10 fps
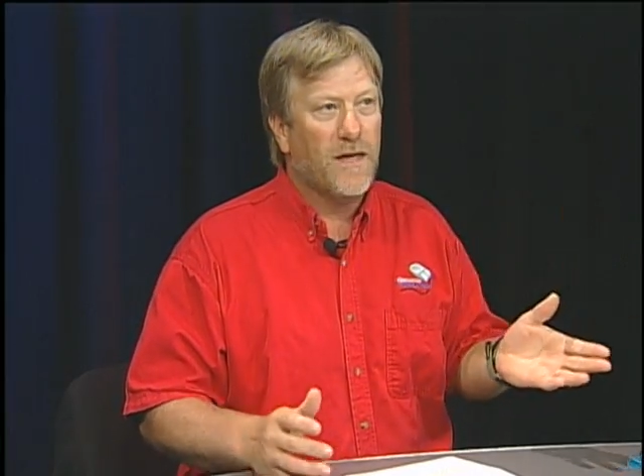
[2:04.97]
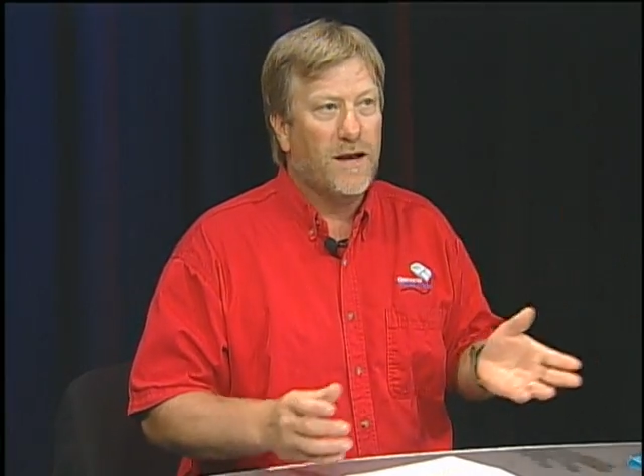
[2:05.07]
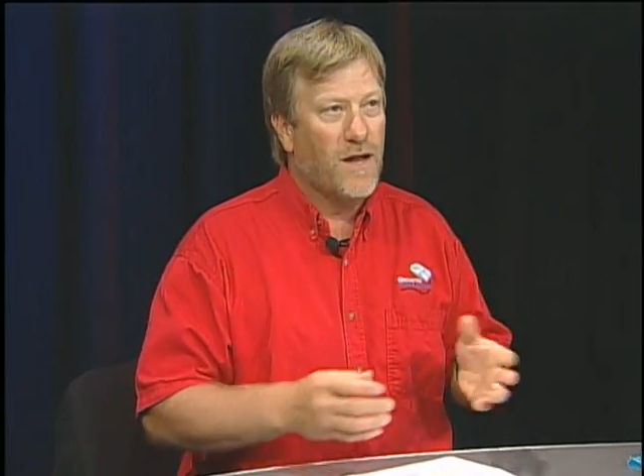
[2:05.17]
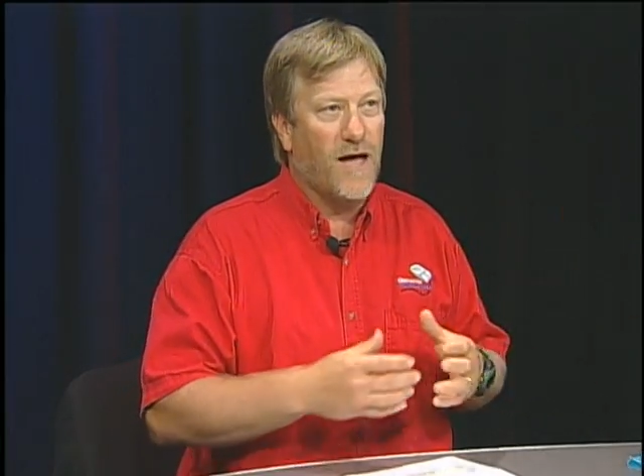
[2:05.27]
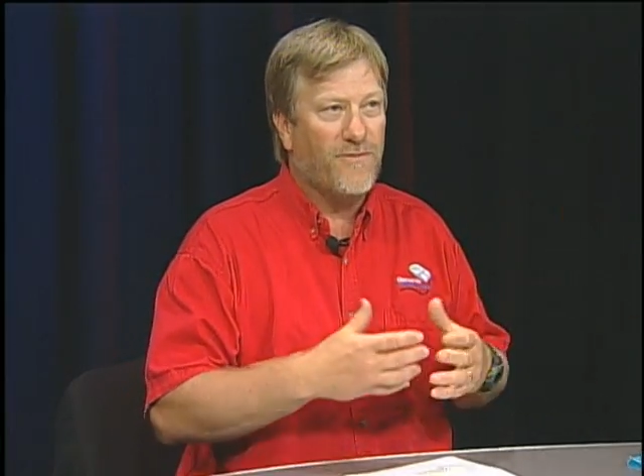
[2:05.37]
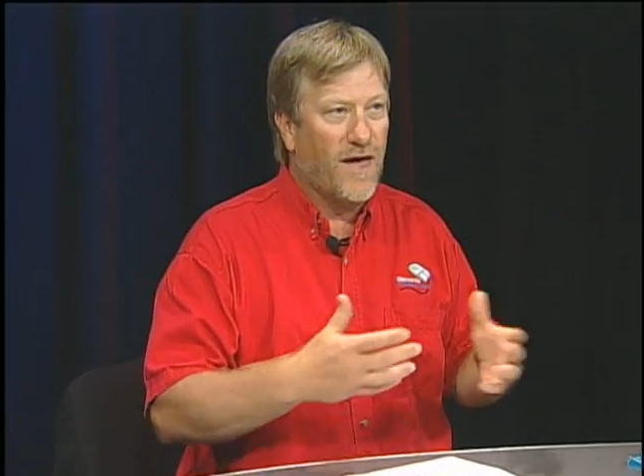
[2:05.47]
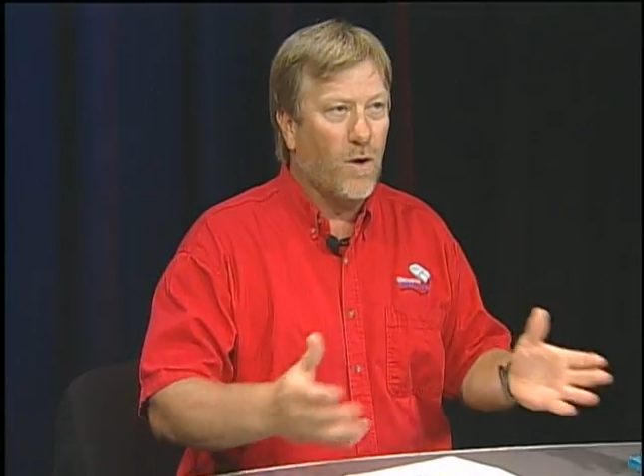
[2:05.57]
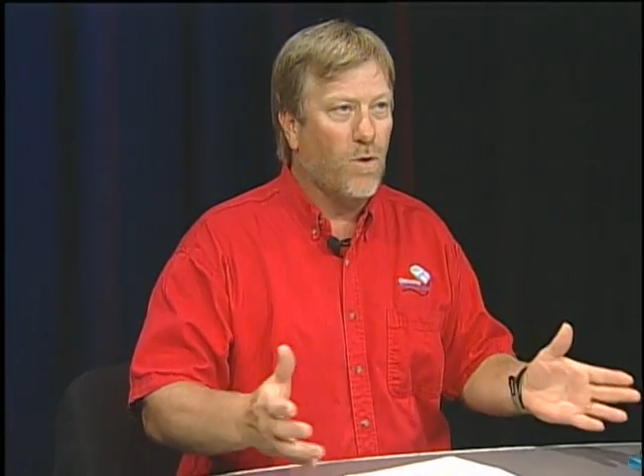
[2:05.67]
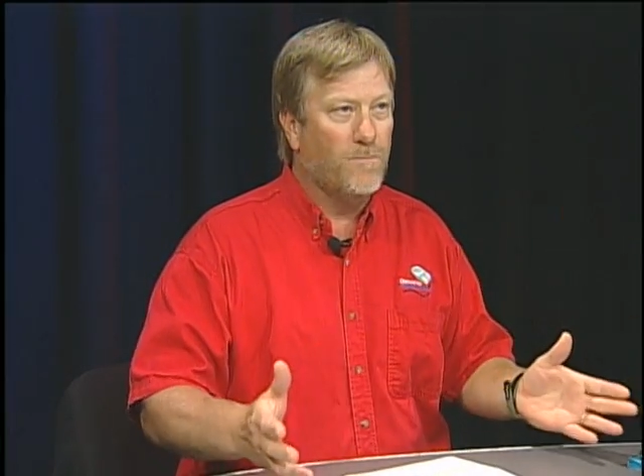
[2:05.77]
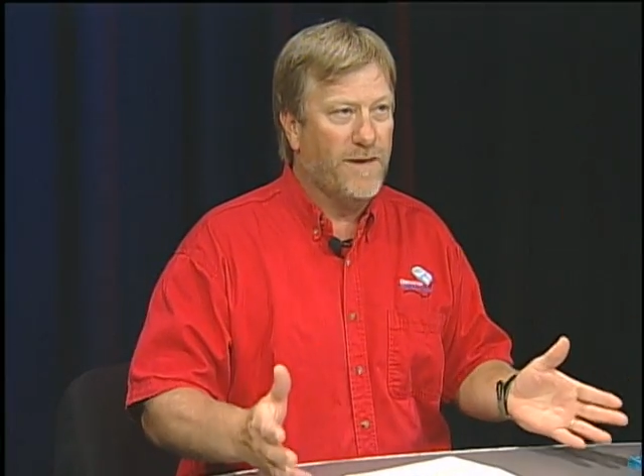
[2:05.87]
not that
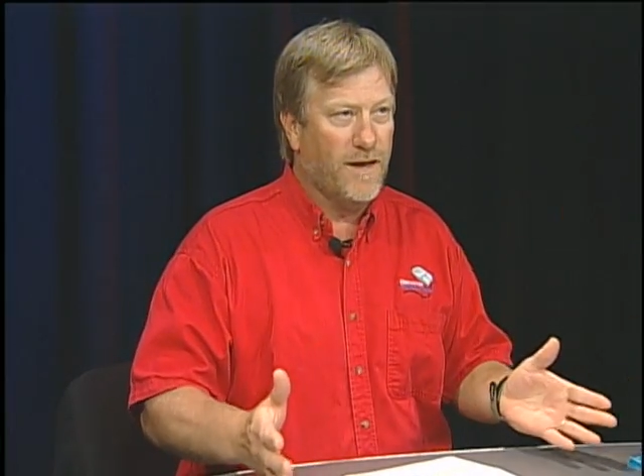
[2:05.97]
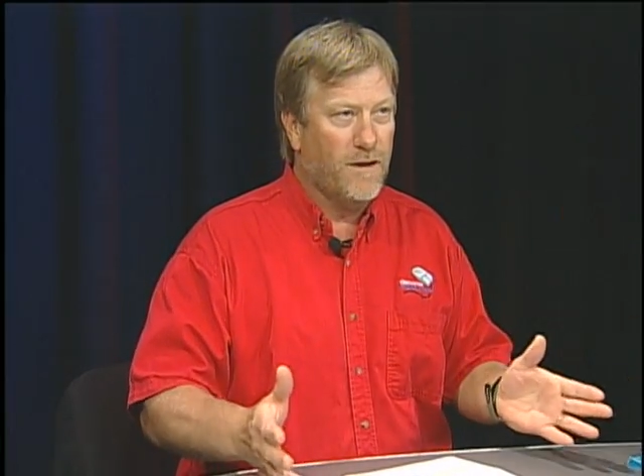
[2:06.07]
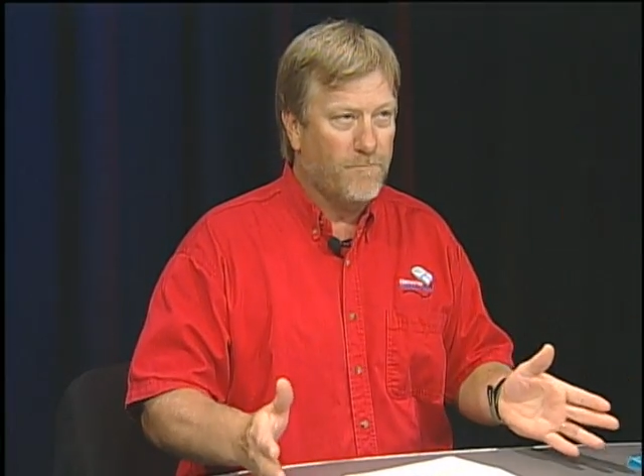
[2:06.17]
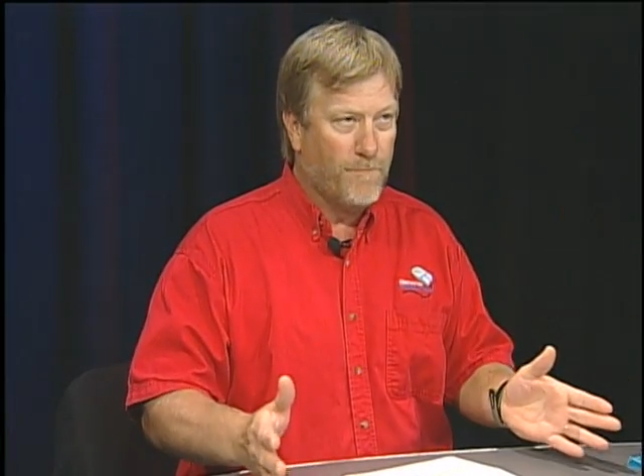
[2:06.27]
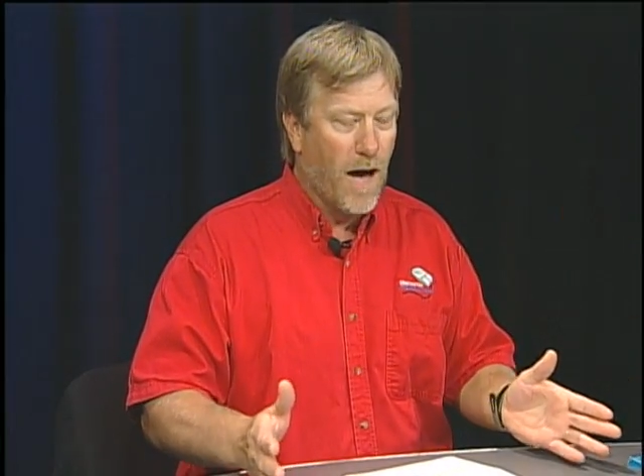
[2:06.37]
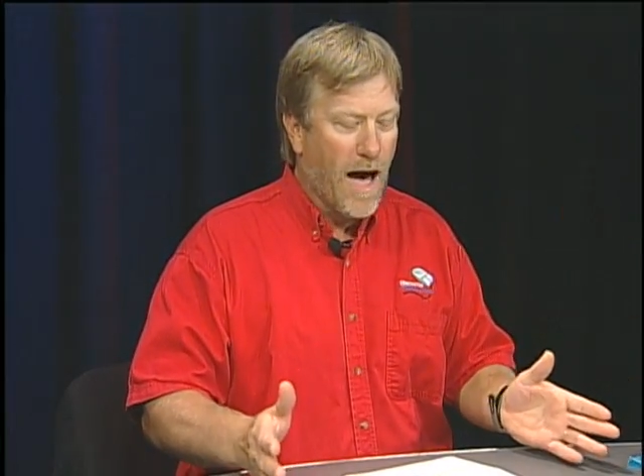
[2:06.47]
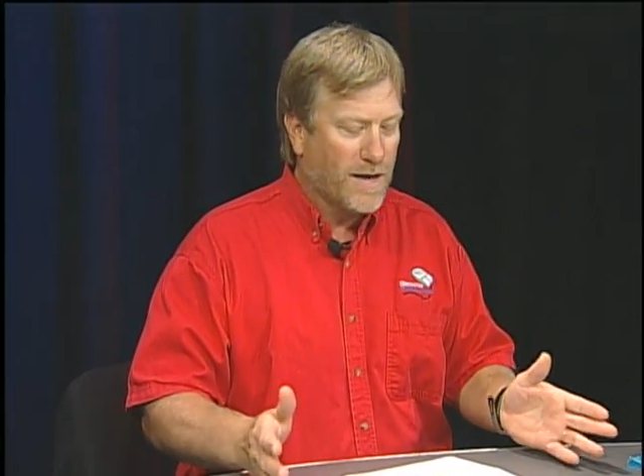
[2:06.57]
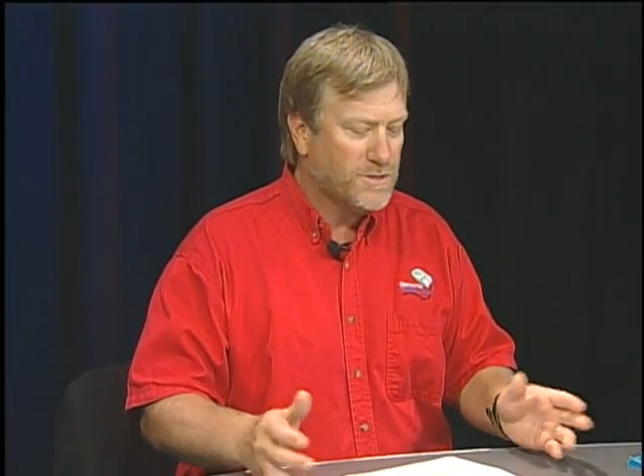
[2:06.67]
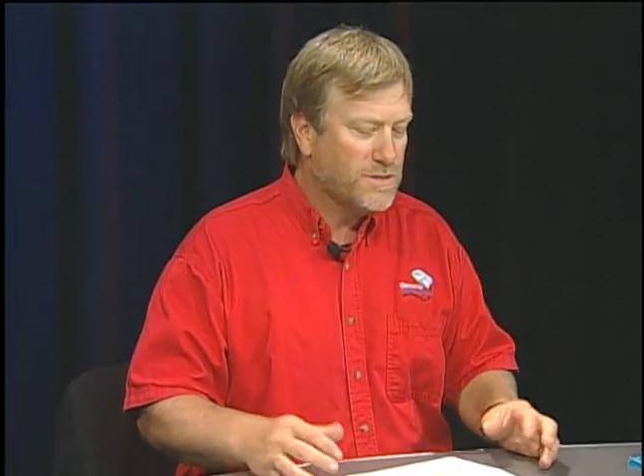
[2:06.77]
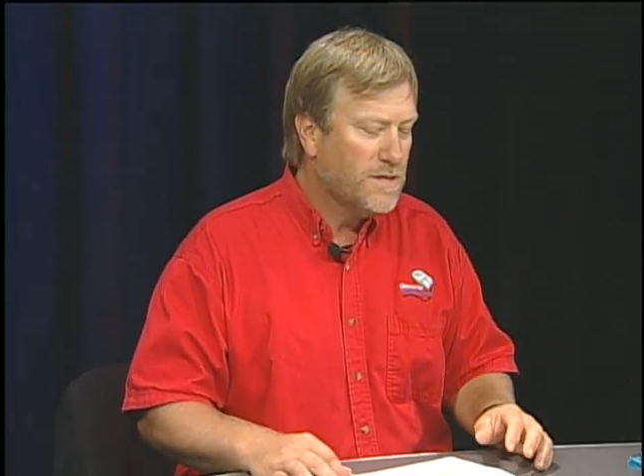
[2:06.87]
whole big
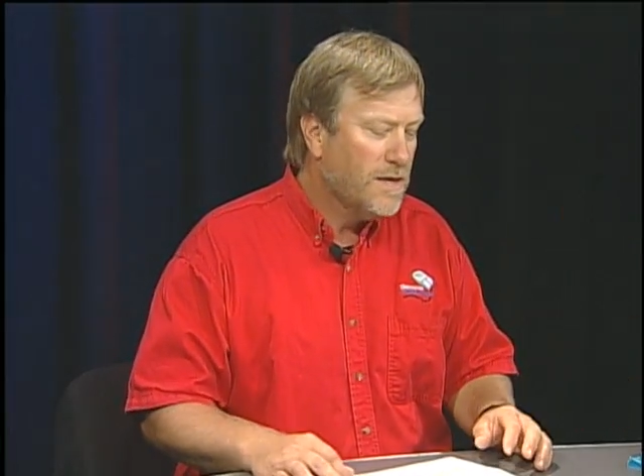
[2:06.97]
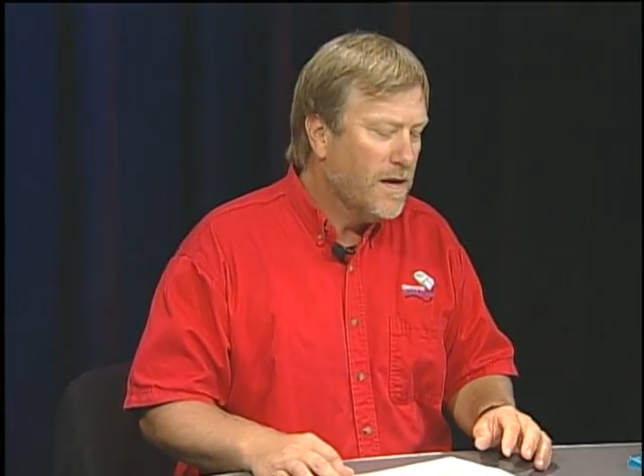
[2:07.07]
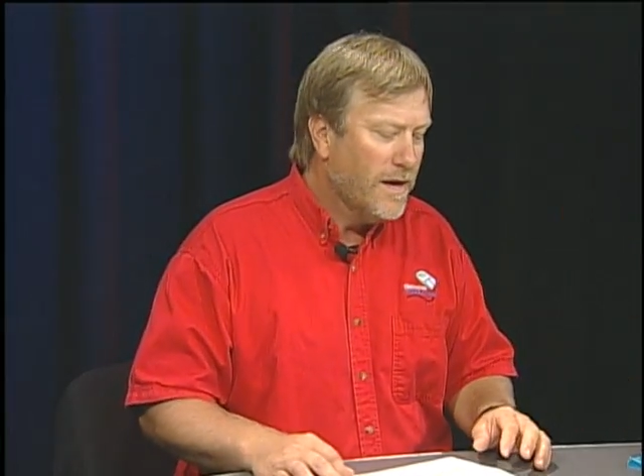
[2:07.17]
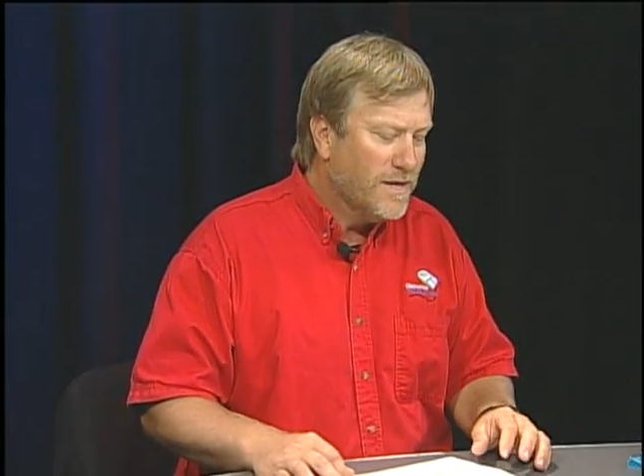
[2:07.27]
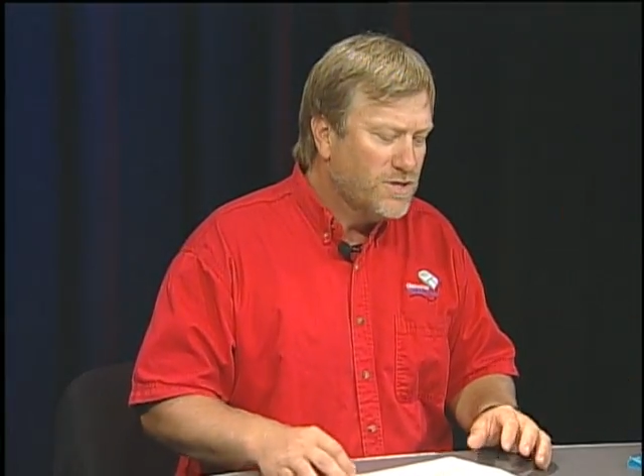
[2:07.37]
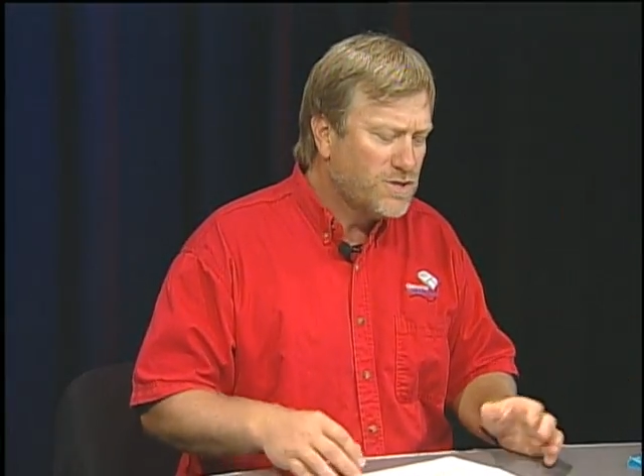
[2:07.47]
box. Just a